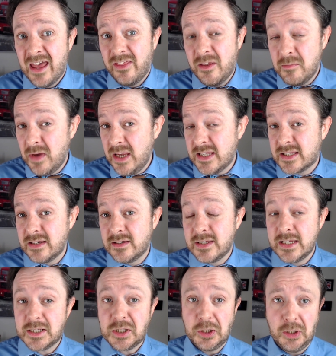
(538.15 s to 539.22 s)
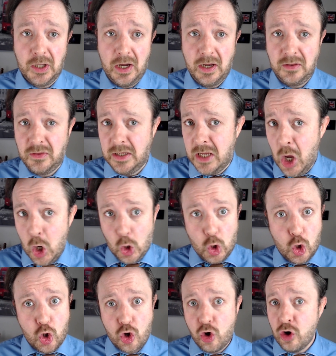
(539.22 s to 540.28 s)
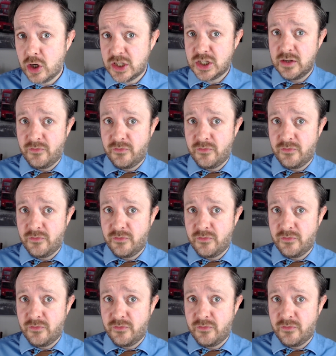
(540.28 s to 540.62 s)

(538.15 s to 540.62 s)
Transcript: the Mason-Dixon line, the crux